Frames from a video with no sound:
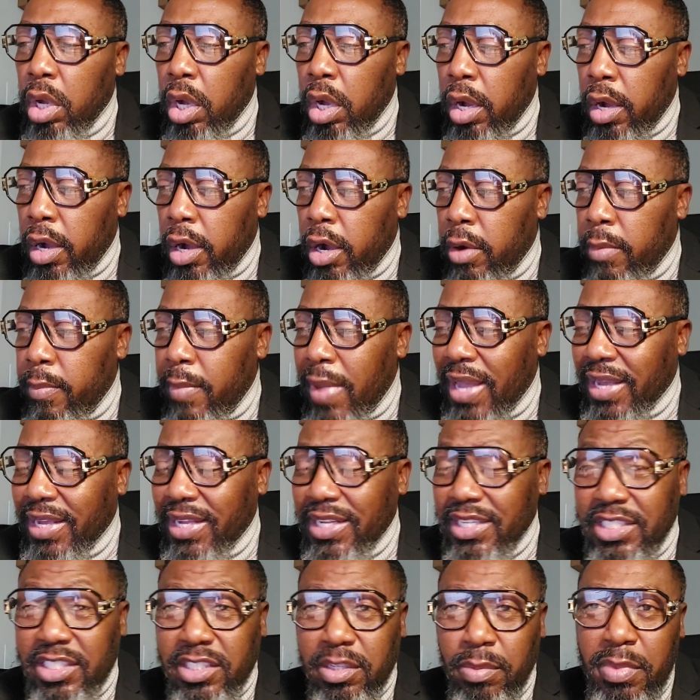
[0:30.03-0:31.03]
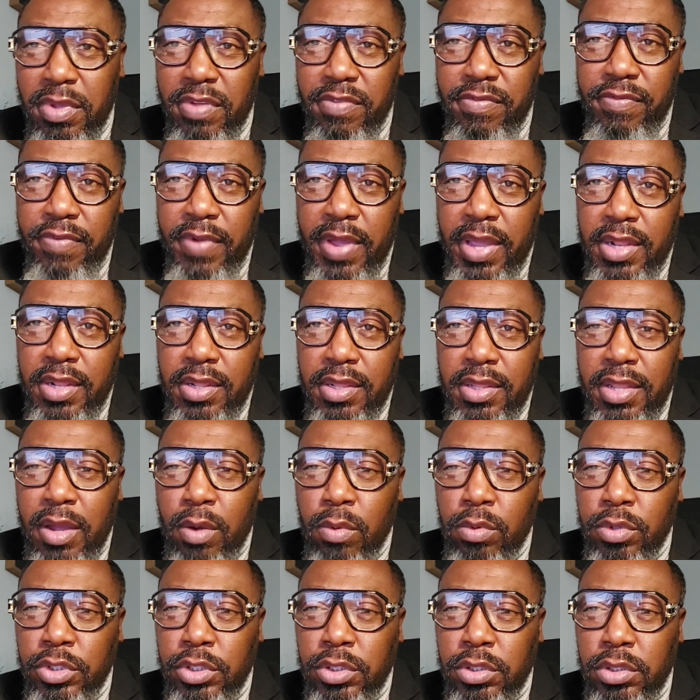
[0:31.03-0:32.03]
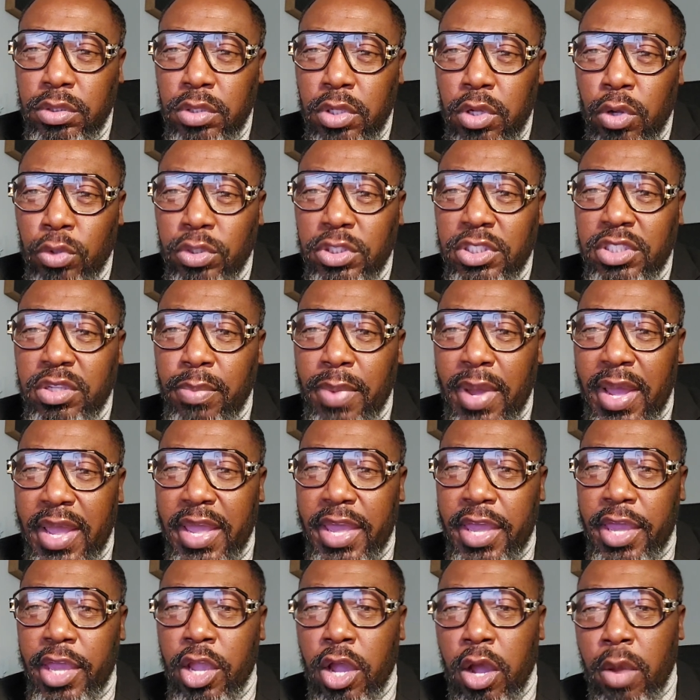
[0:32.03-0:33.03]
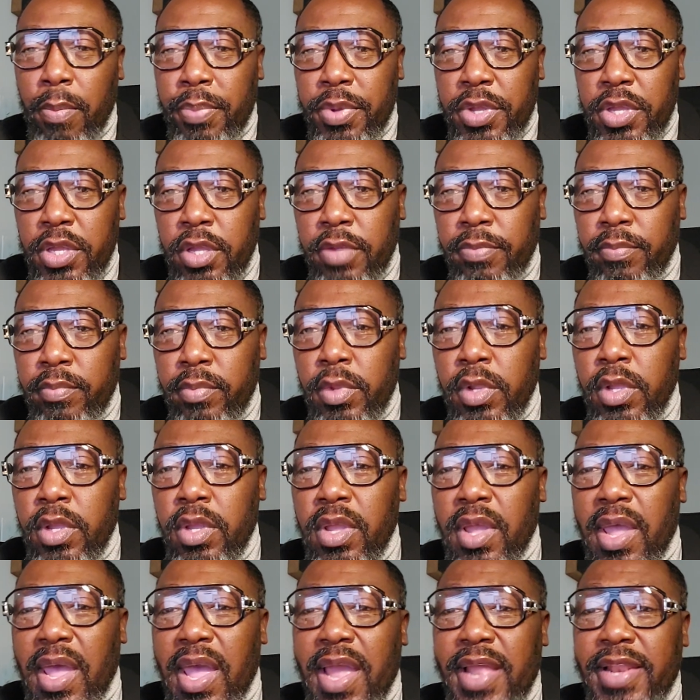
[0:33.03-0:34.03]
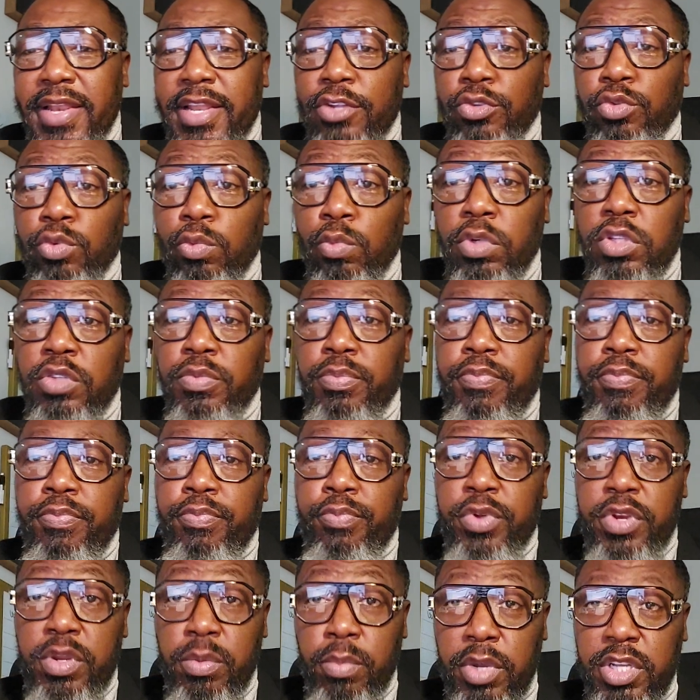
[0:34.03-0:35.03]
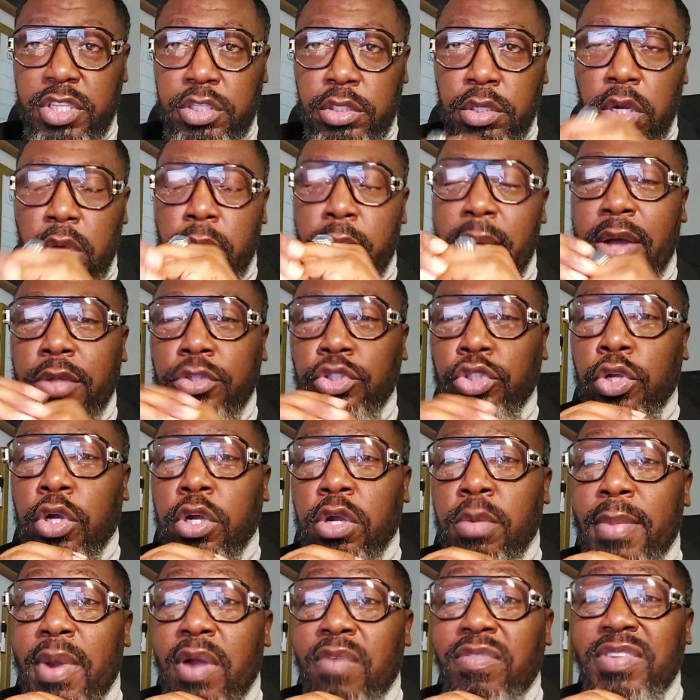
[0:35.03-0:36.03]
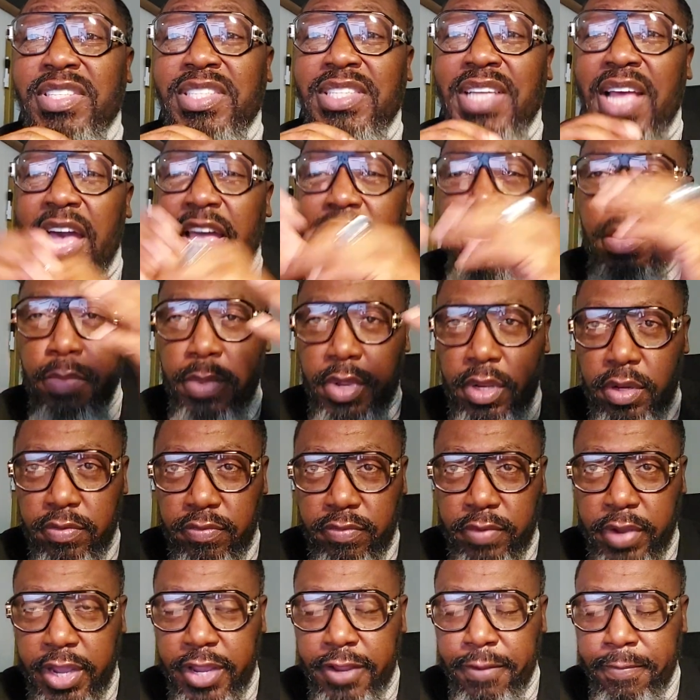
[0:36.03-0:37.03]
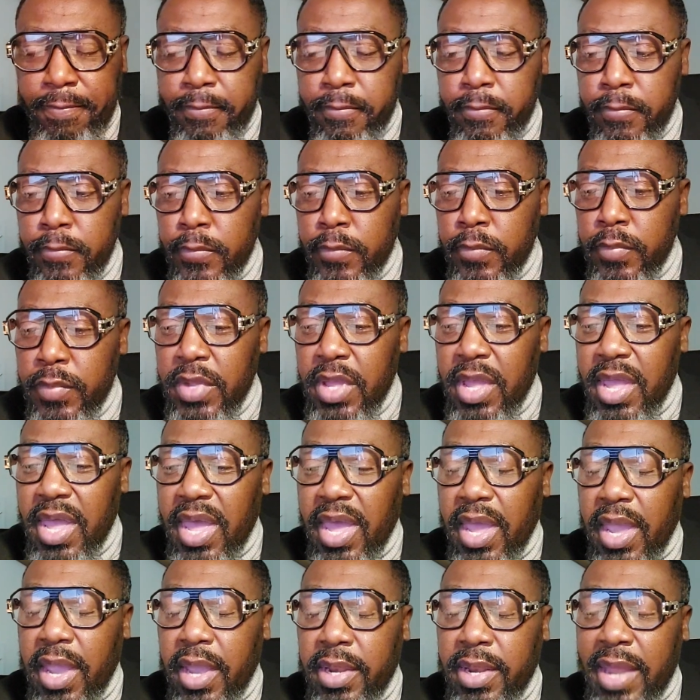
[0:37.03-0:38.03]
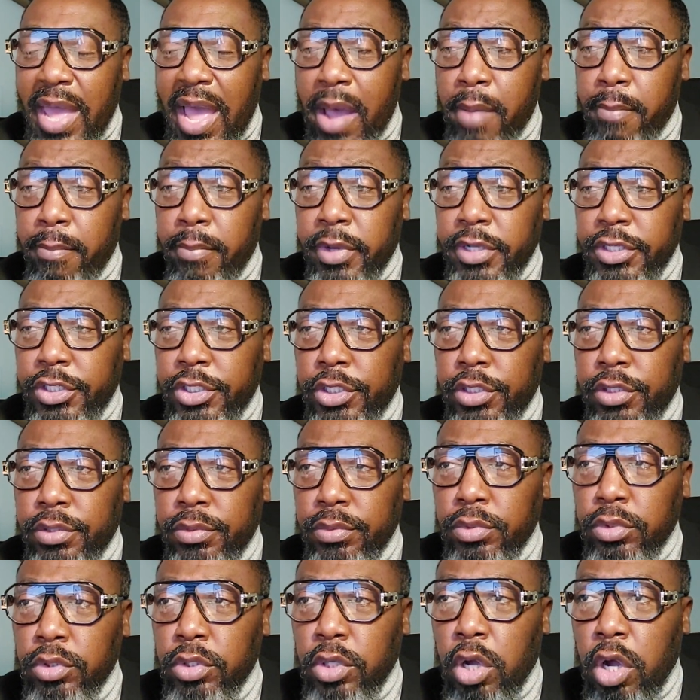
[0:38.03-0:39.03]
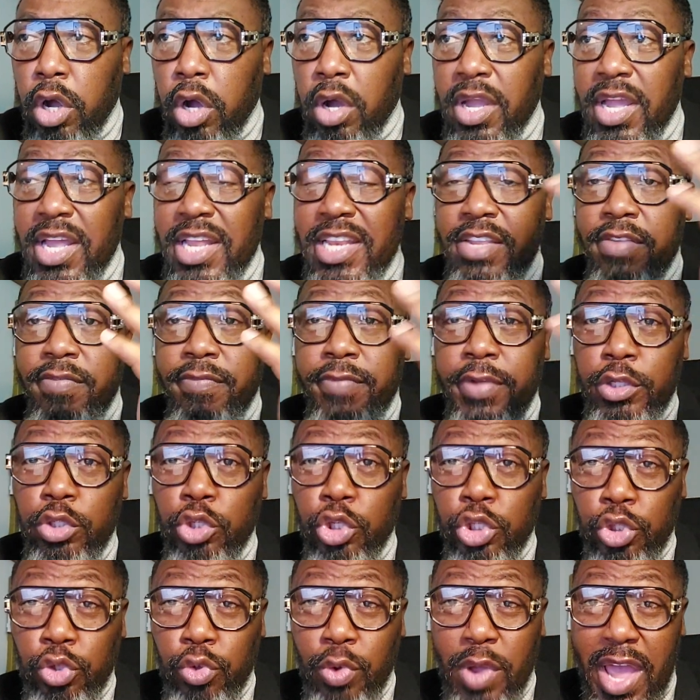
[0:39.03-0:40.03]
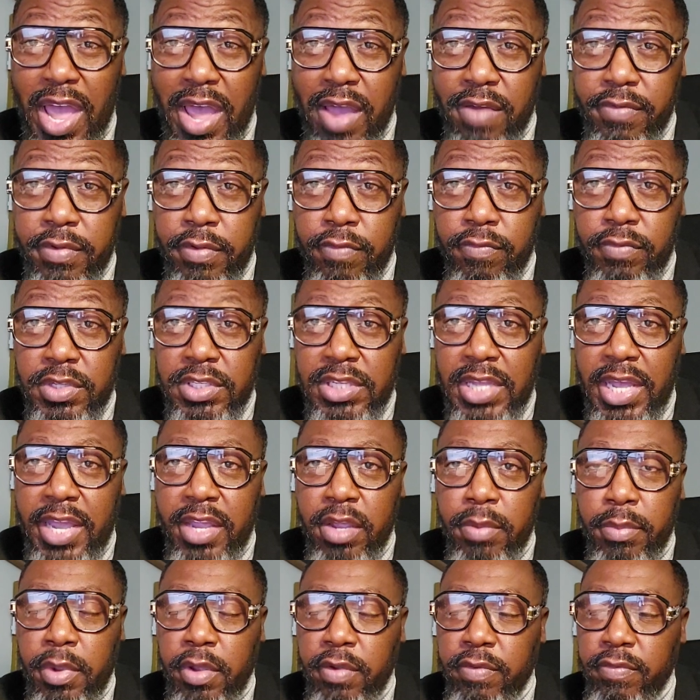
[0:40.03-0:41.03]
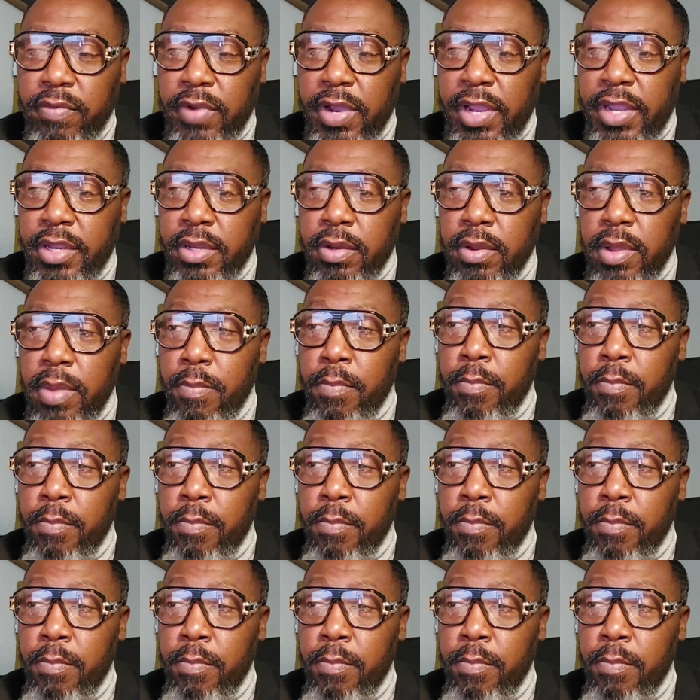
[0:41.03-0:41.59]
I guess some event that was hosted by AARP, and this one was pretty much about talking about retirement, right? And how much an individual should have in retirement, right?